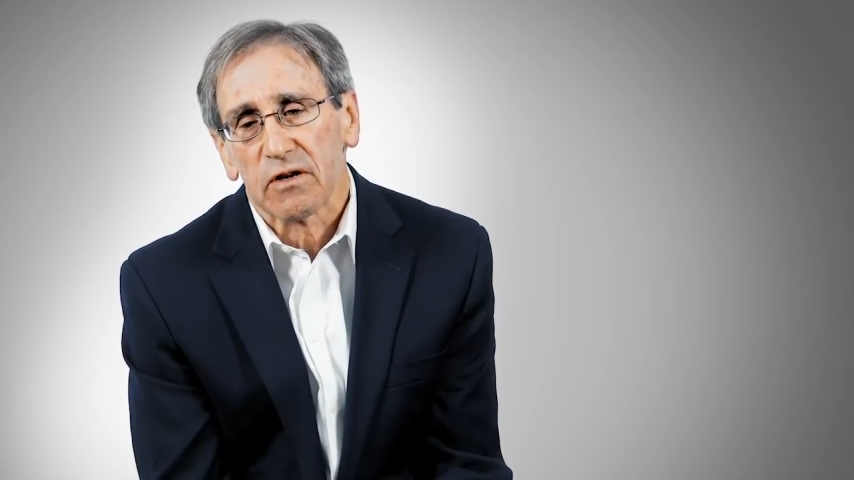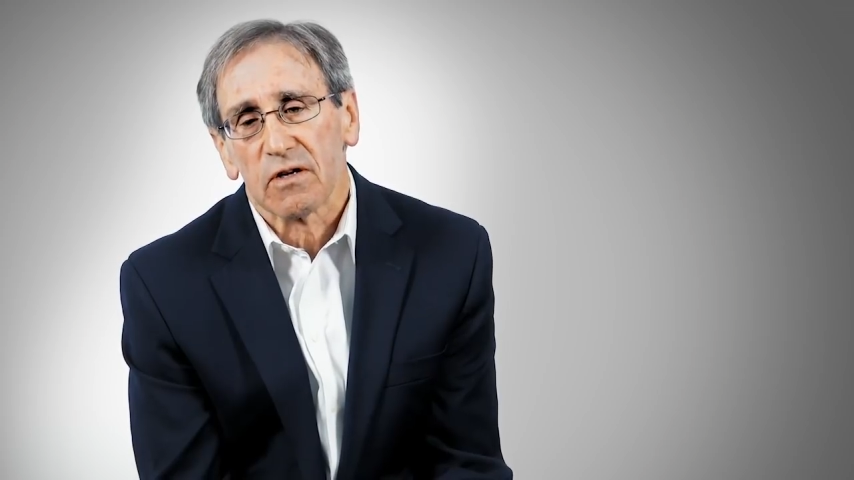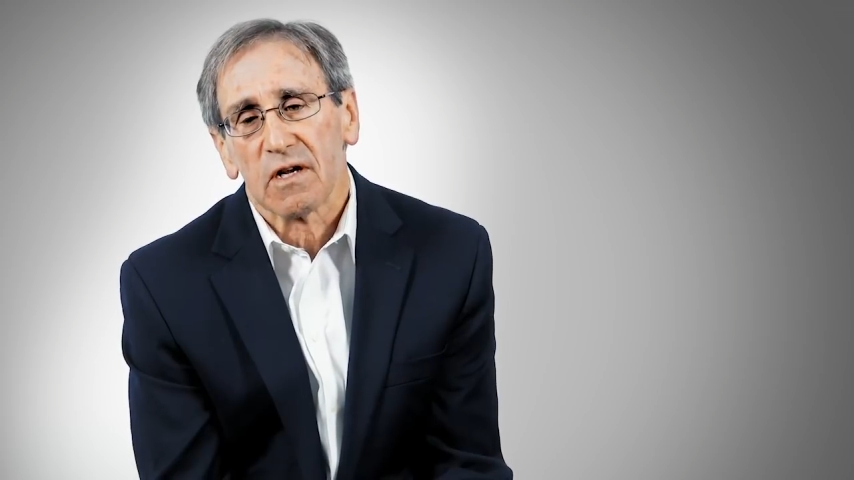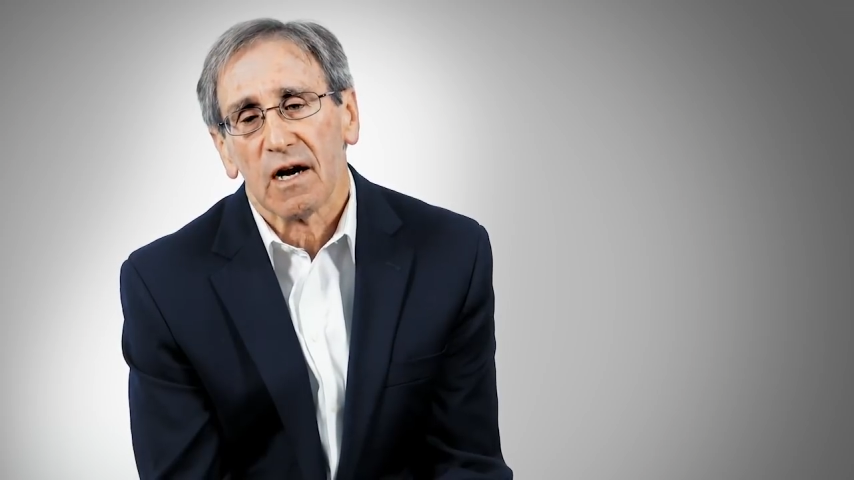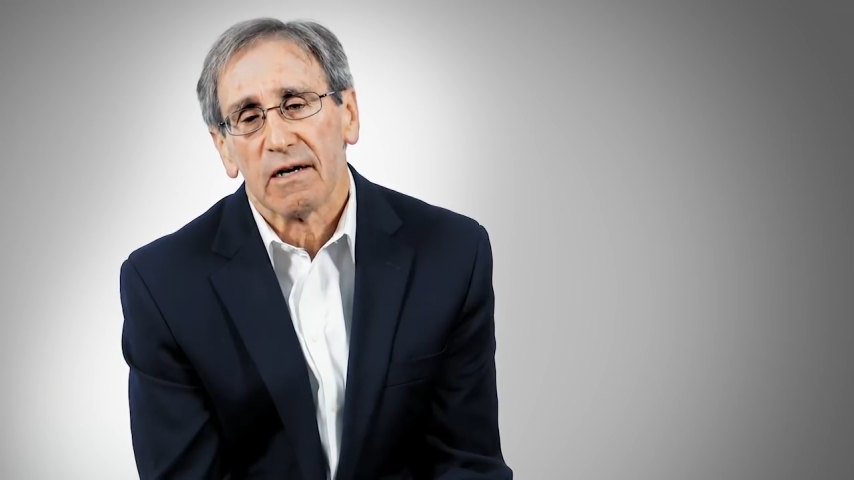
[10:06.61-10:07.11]
There
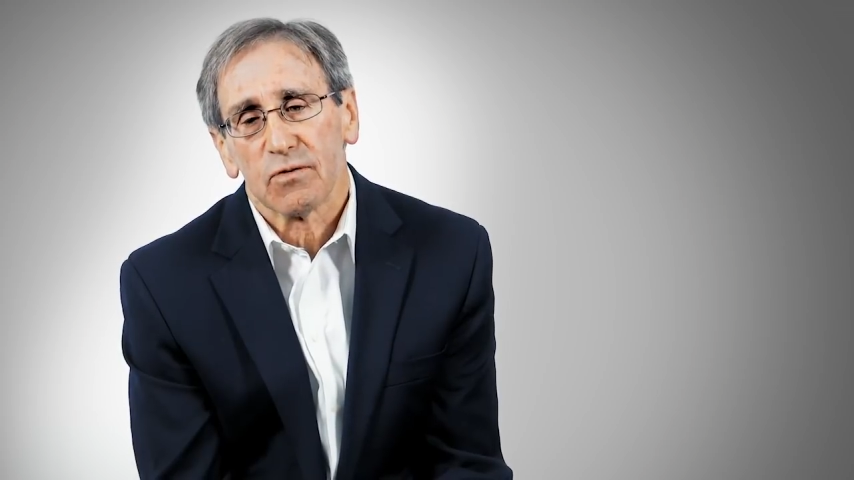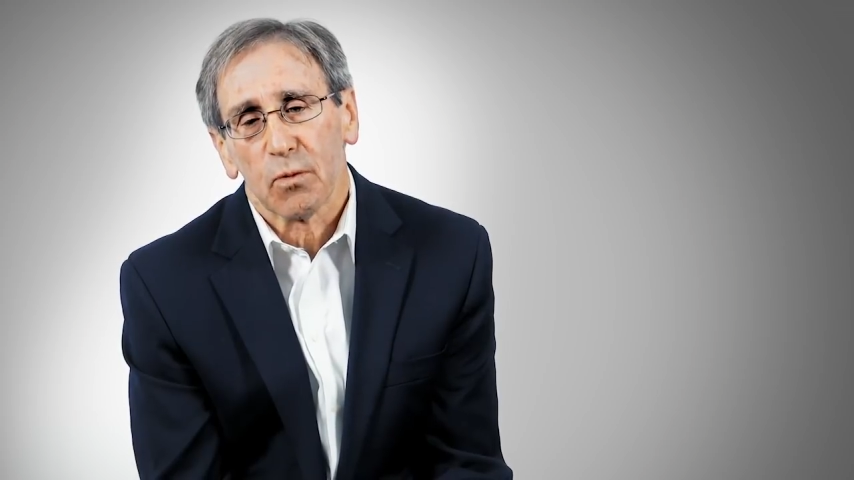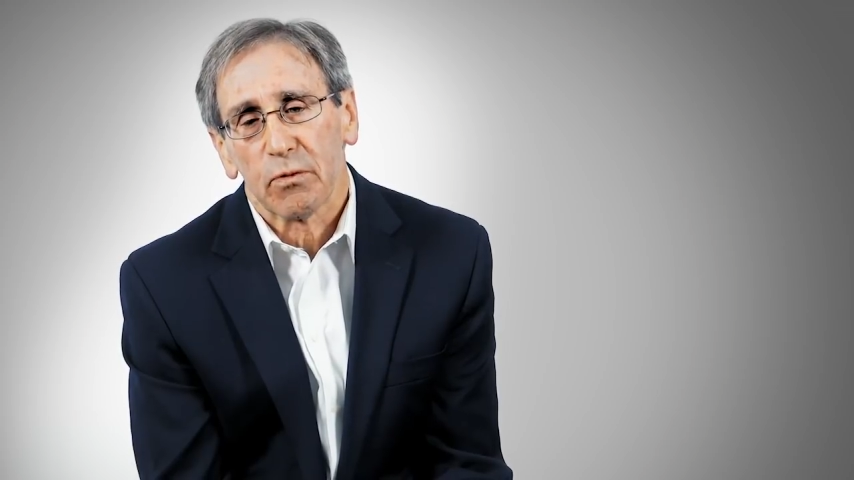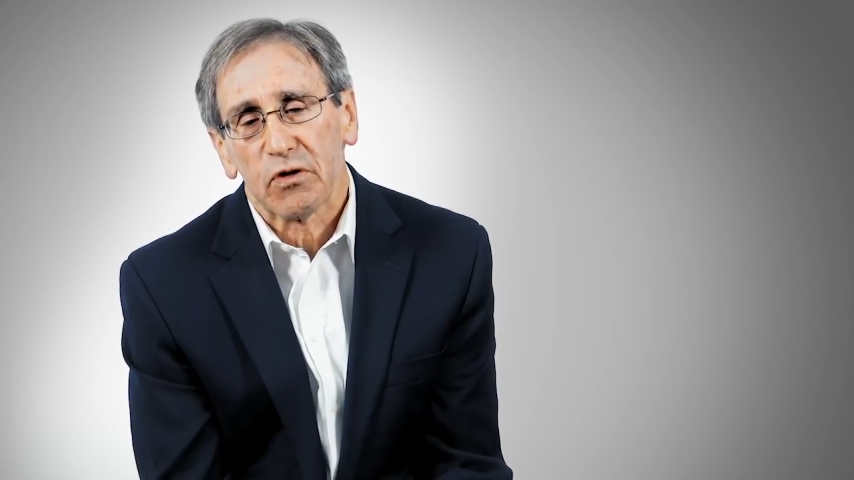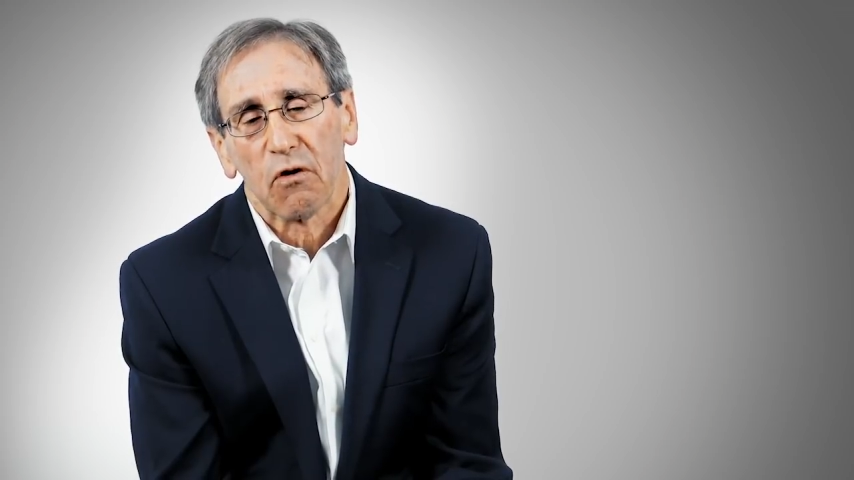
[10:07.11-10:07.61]
are times
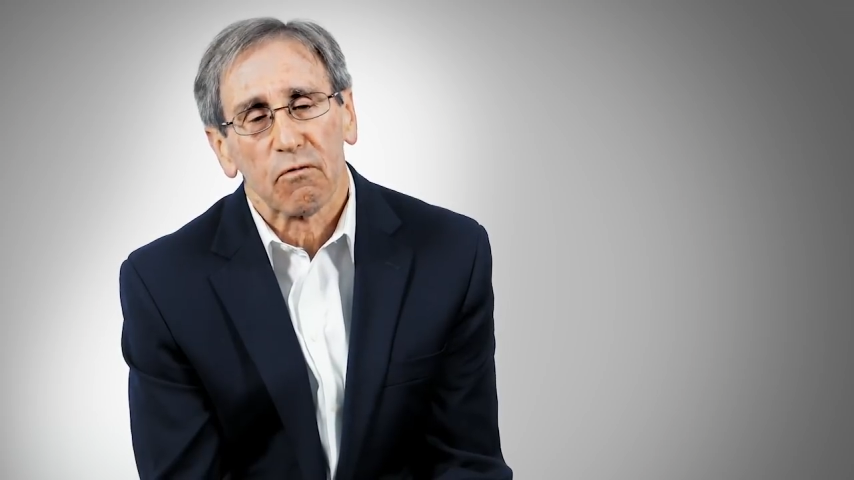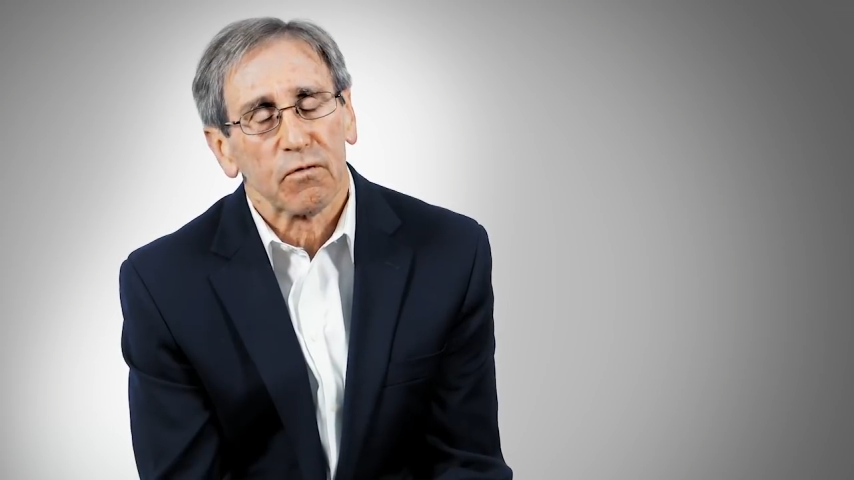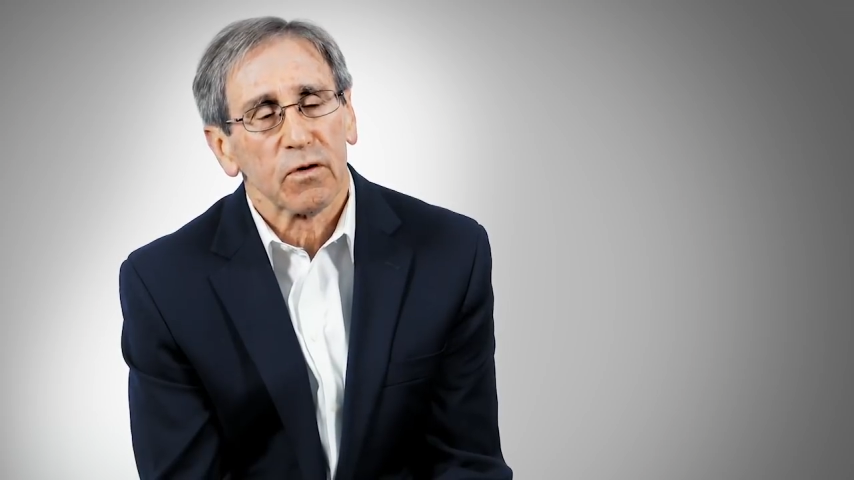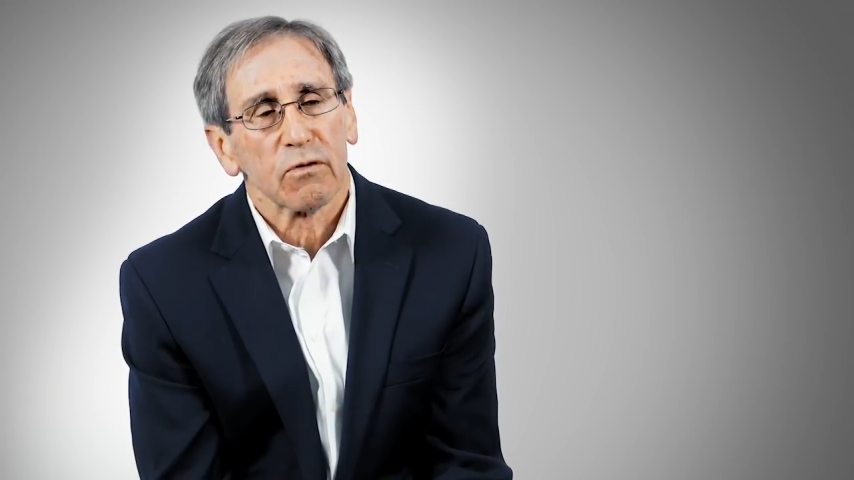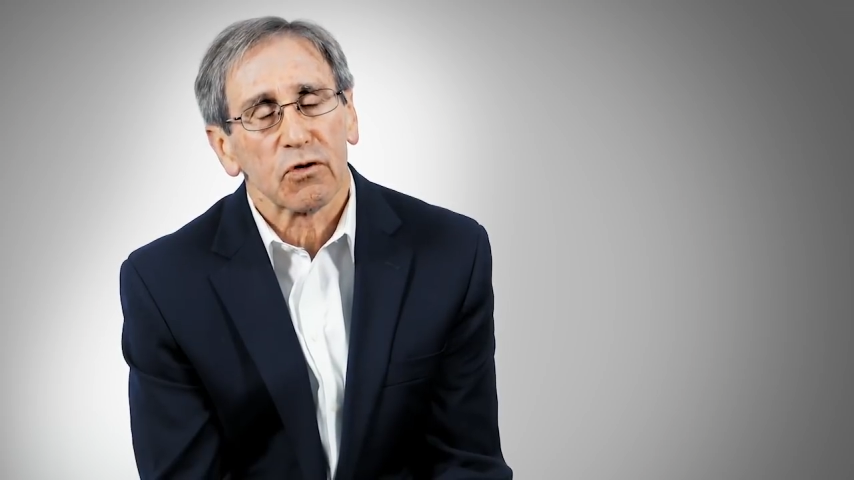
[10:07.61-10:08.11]
where we don't
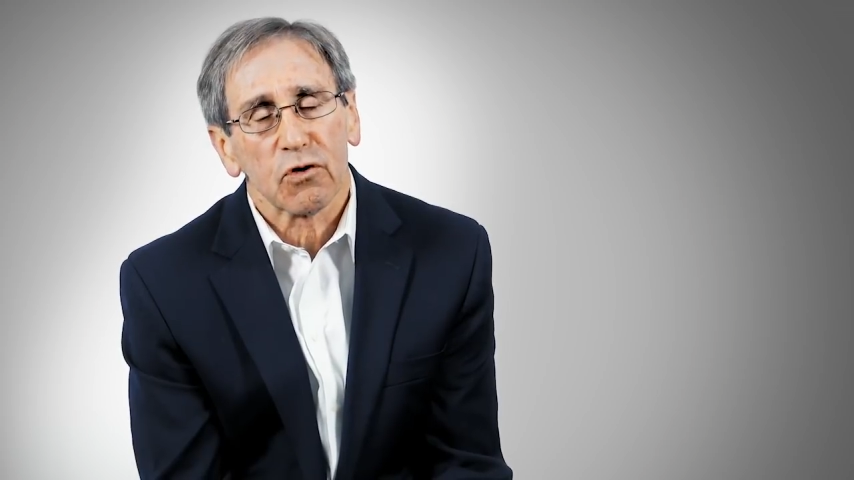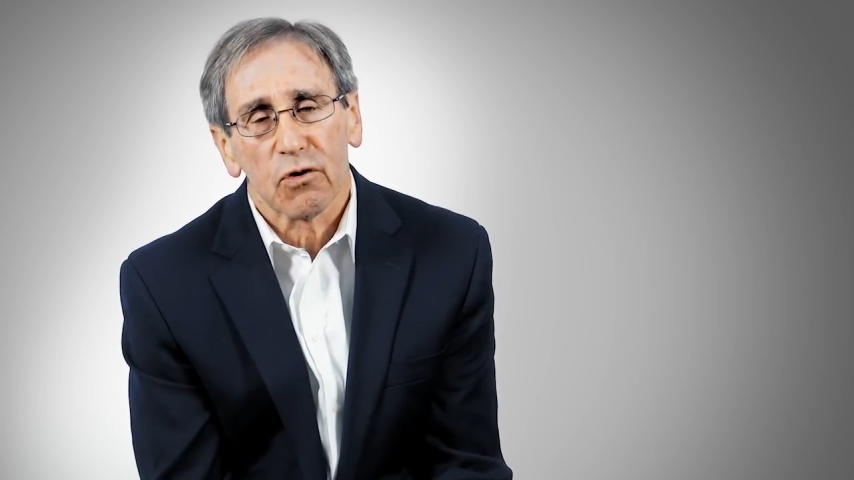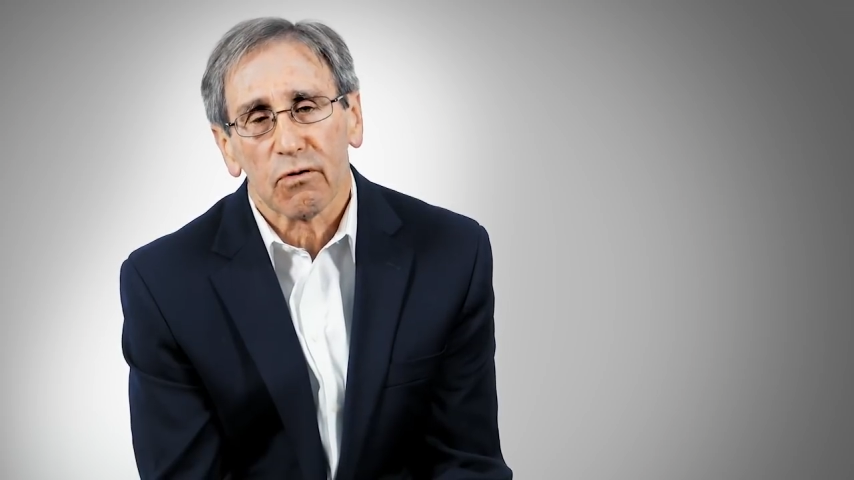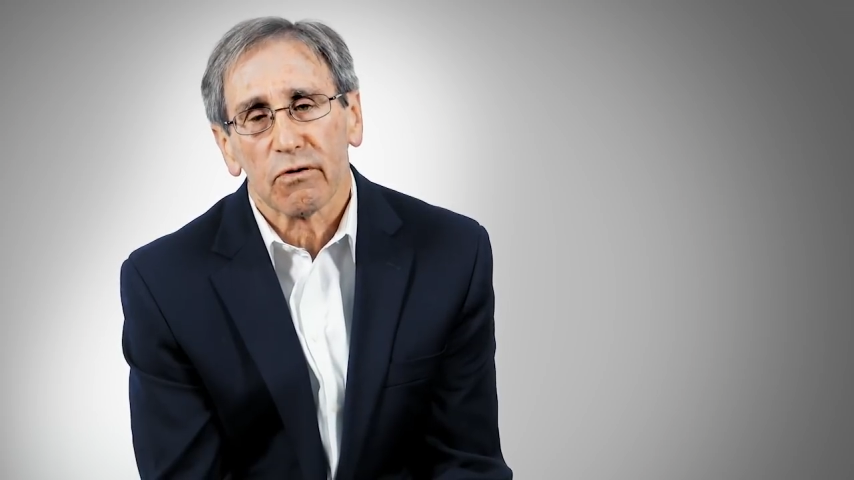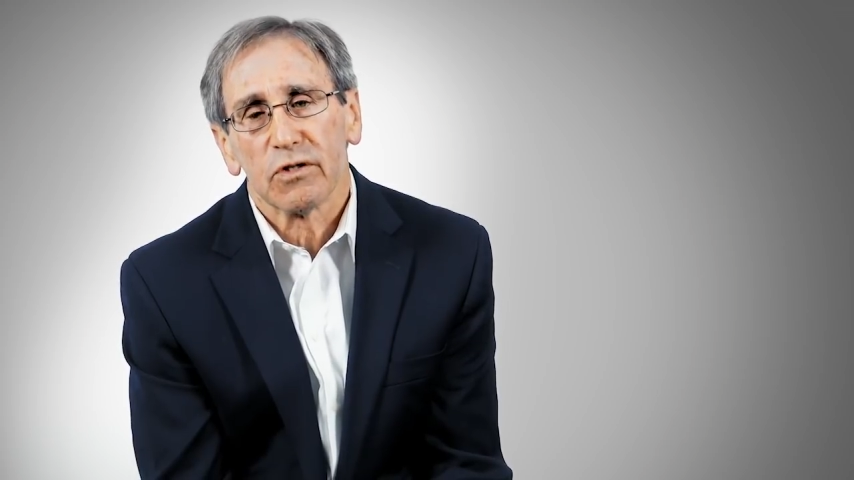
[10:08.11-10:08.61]
feel
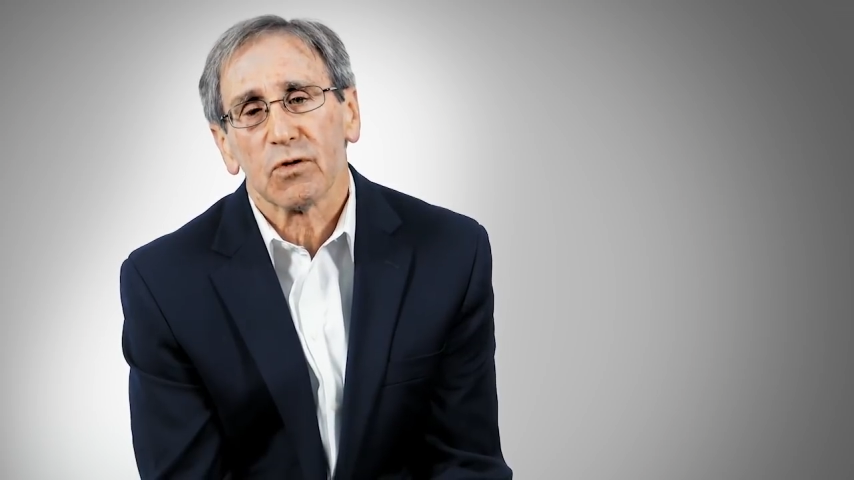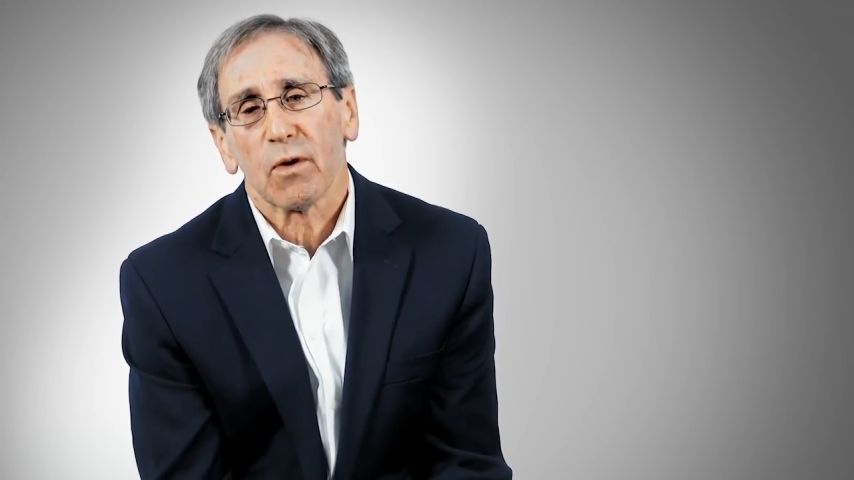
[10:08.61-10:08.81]
encouraged,